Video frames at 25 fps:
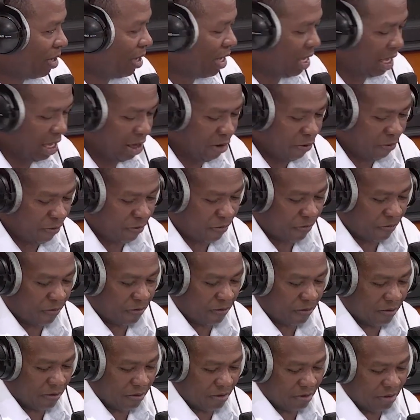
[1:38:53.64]
If
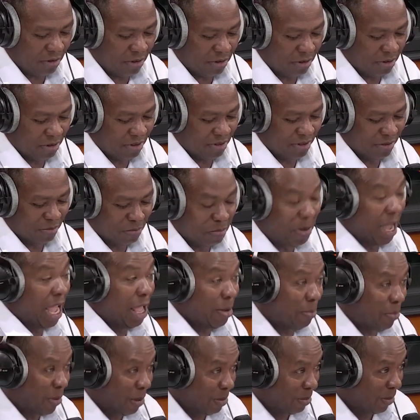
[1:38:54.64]

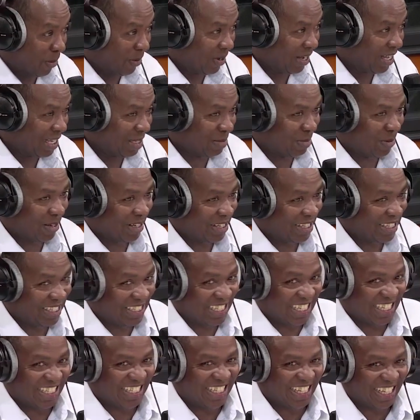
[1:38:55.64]
my people, as
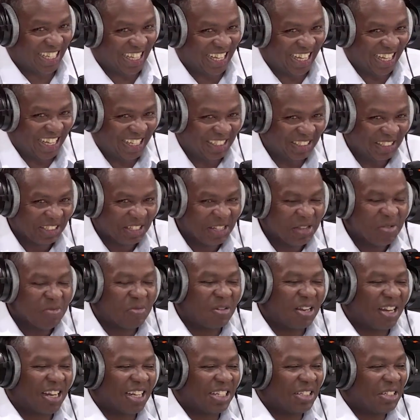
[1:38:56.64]
politicians,
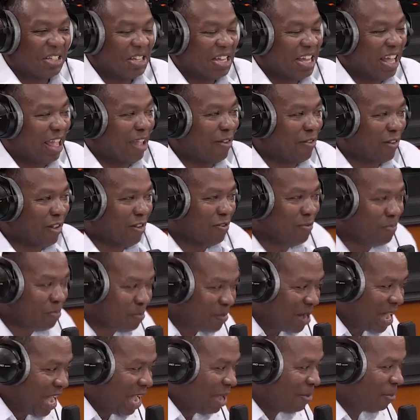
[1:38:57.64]
tell you, if
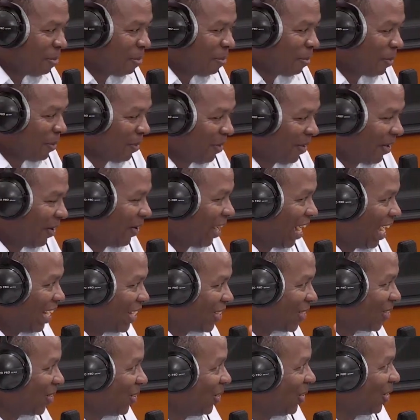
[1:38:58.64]
my people are
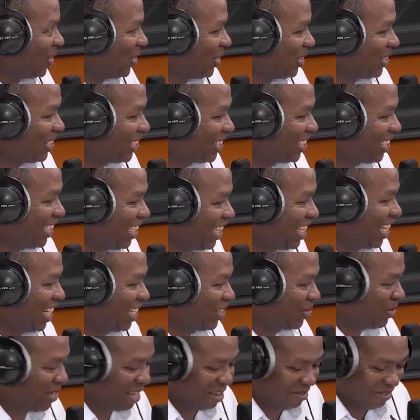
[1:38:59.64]
to see
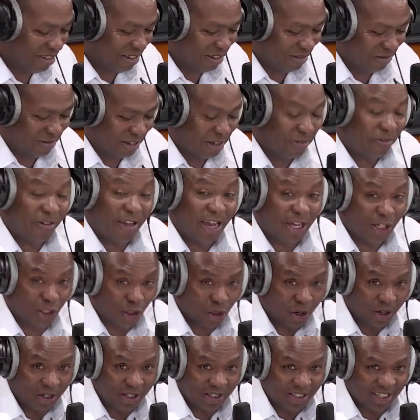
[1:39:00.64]
that we have a fair
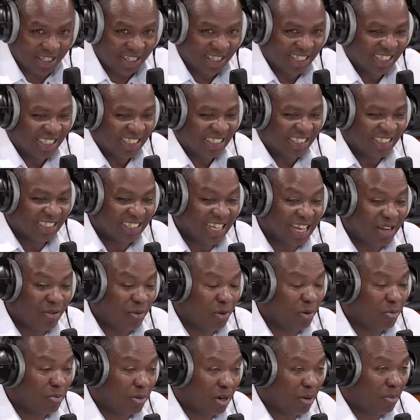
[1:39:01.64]
shot, mm-hmm. then
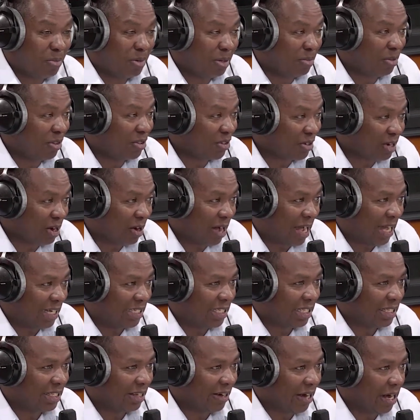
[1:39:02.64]
we'll probably throw our
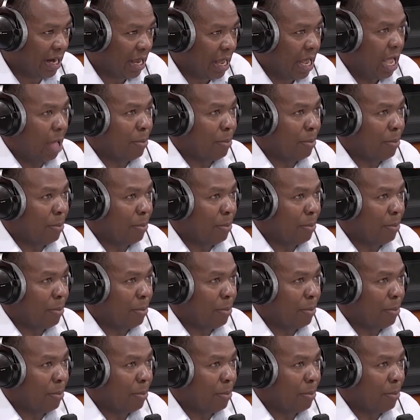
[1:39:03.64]
hat in the ring.